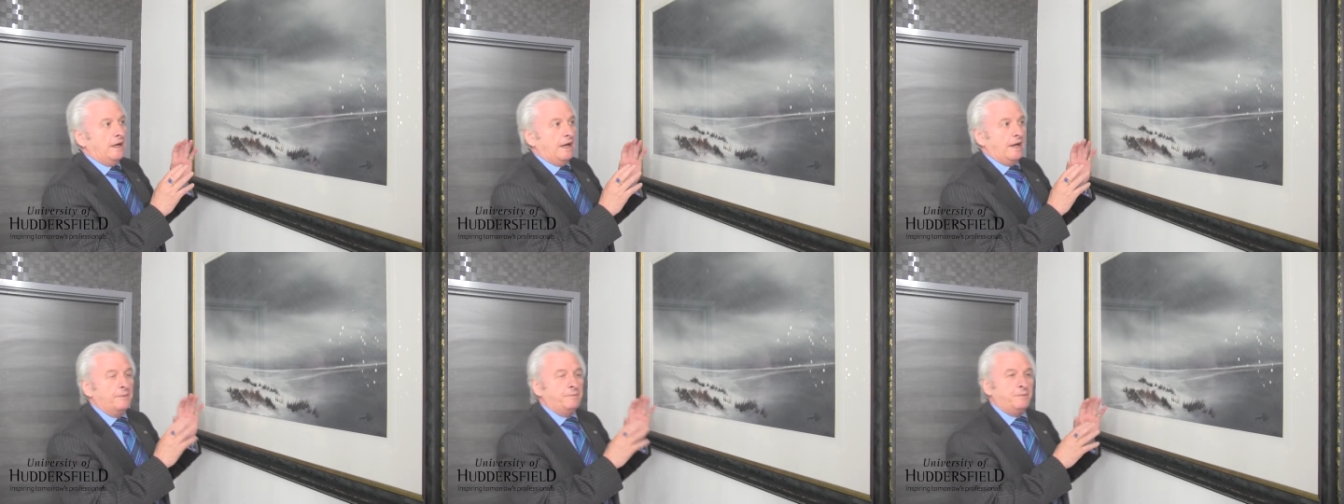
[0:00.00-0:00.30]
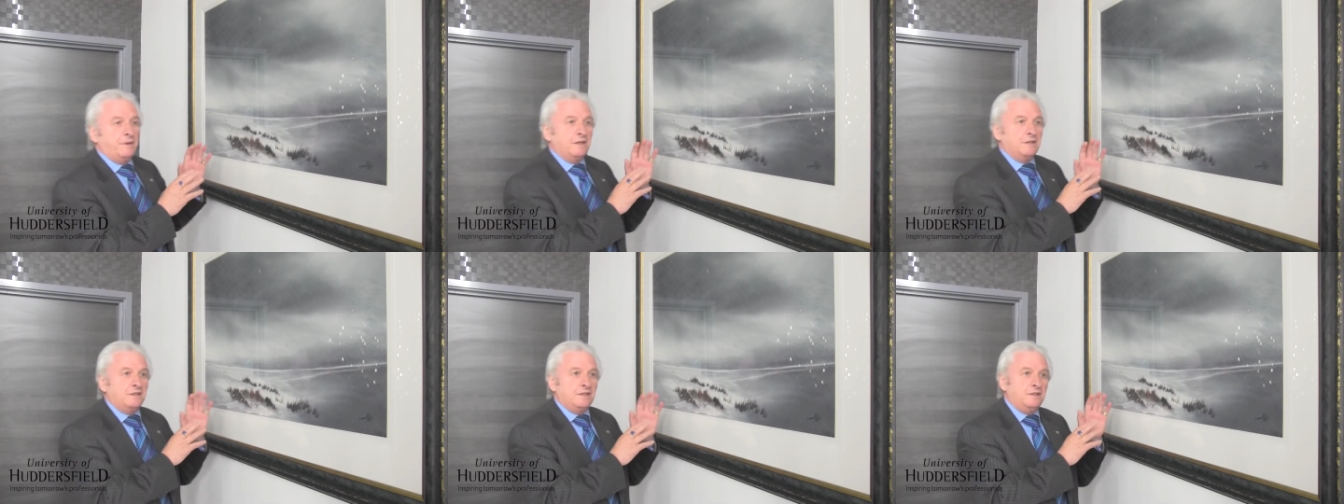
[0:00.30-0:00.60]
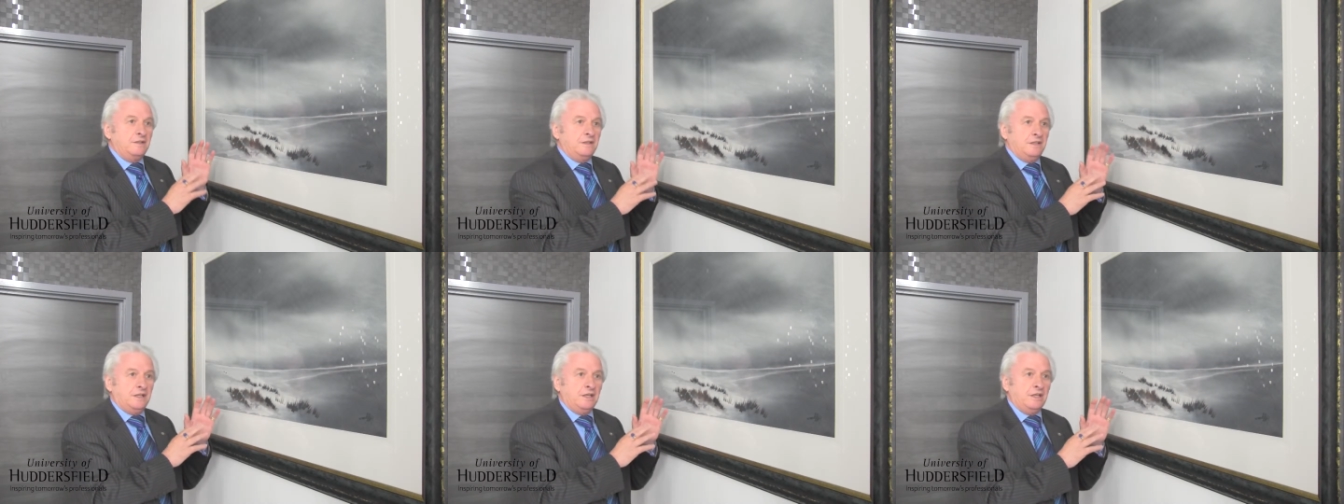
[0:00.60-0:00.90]
I paint
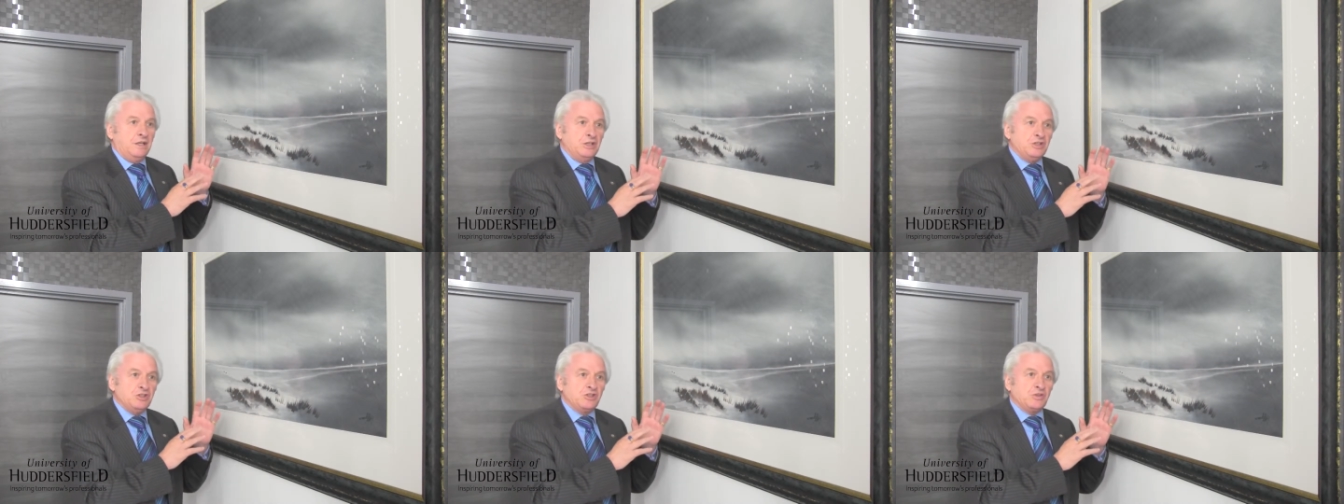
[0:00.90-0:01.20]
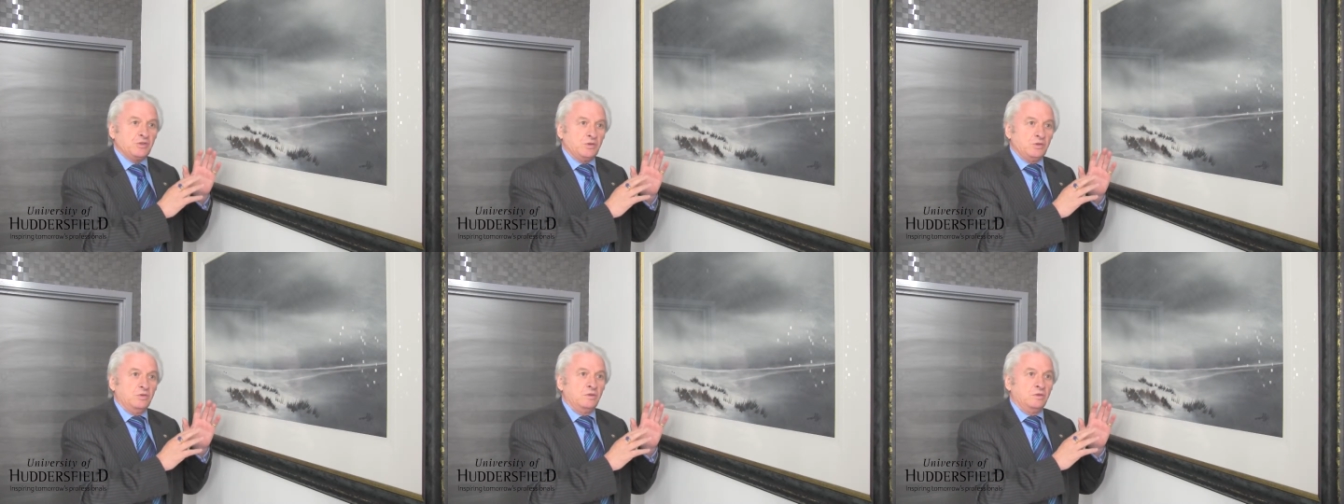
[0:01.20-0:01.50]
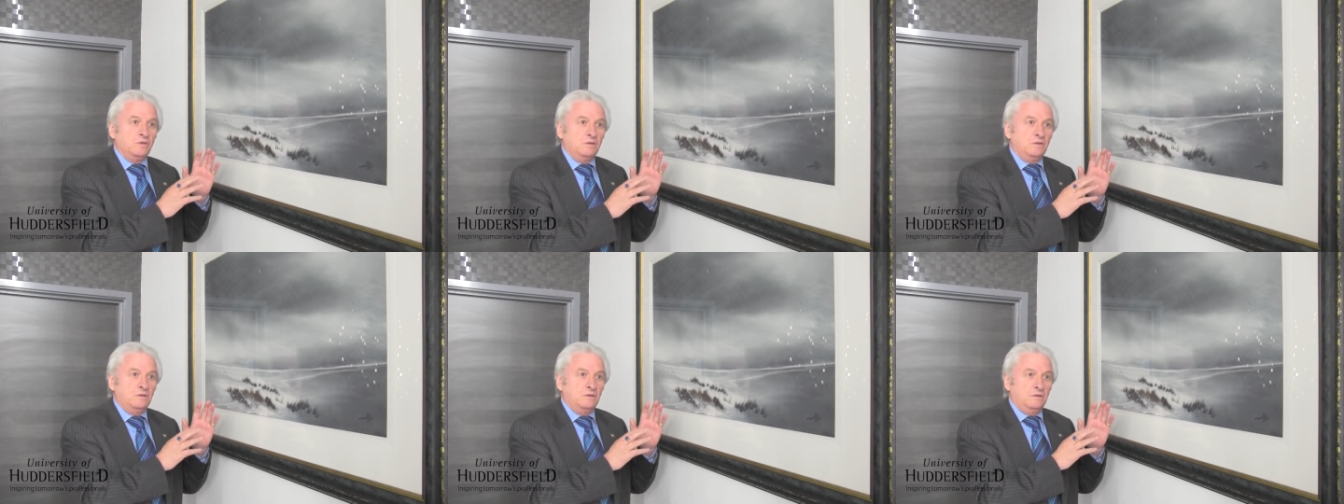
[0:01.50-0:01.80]
in the English
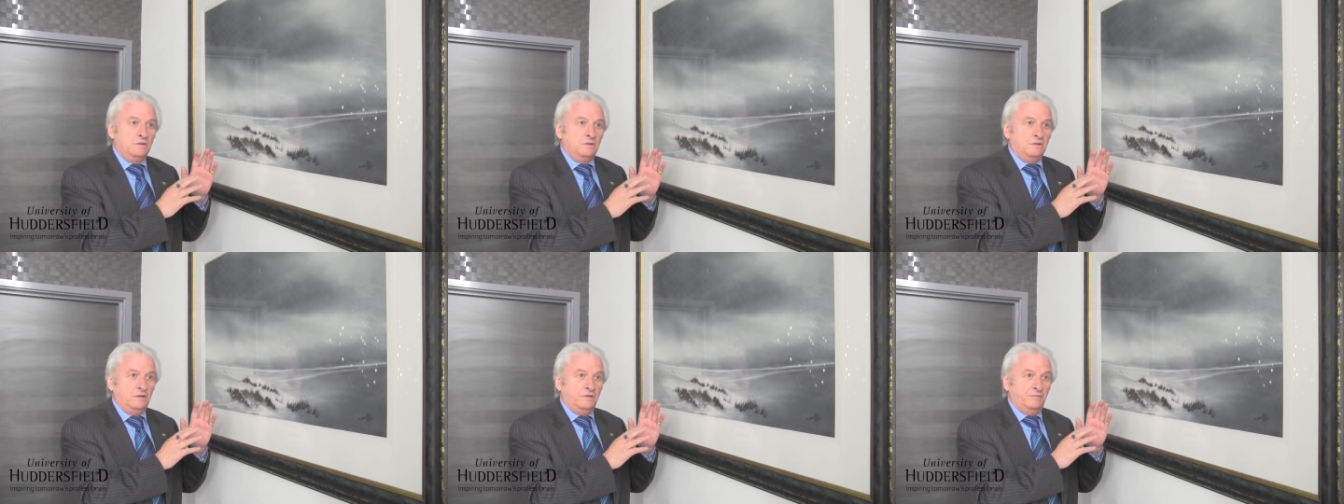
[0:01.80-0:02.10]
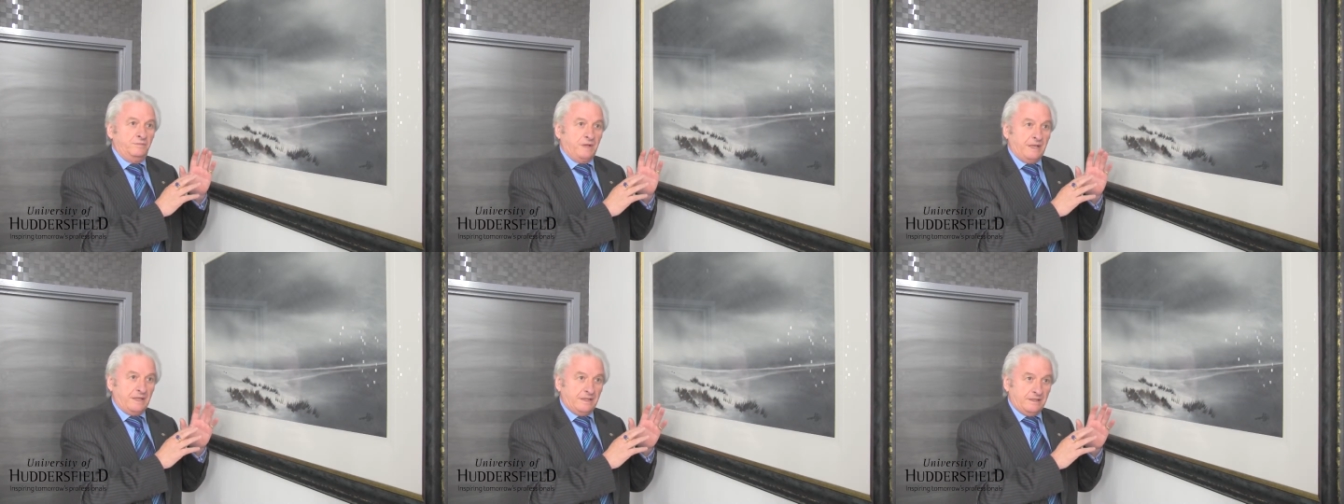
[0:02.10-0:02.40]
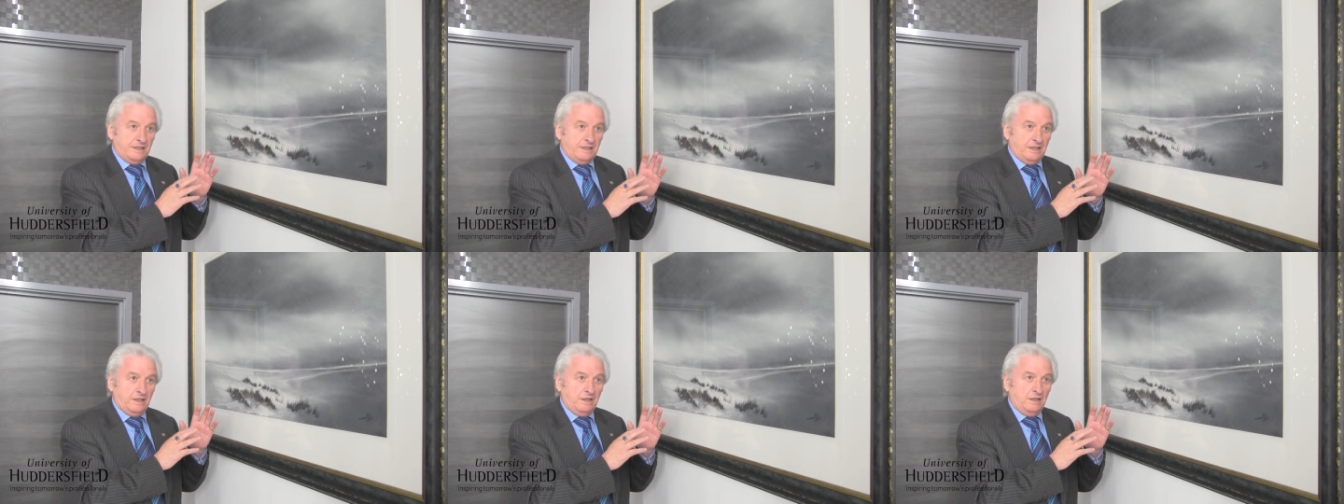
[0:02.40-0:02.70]
school of
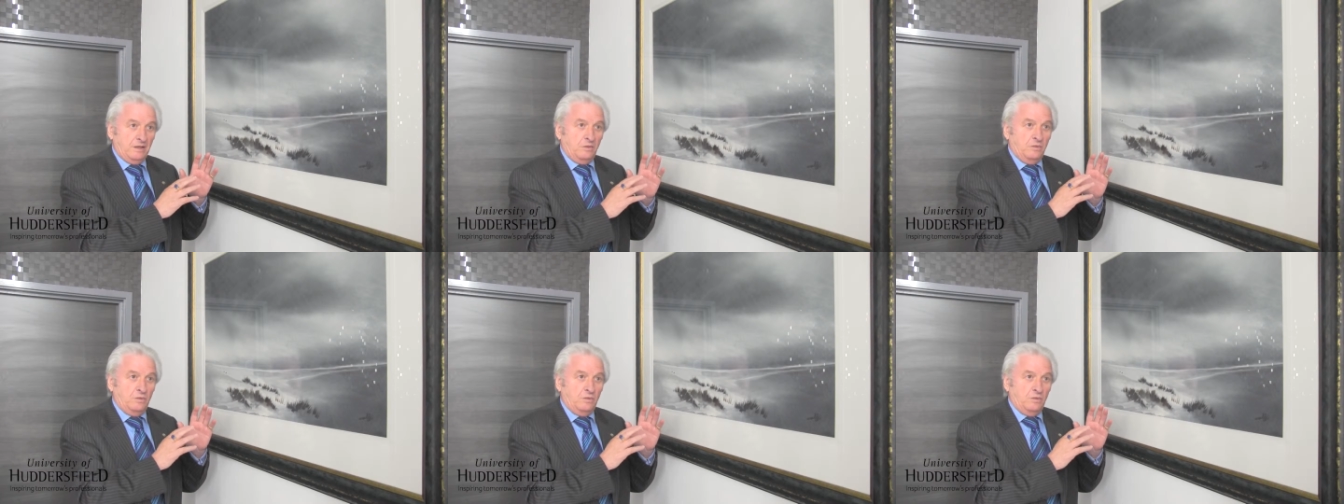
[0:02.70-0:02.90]
painting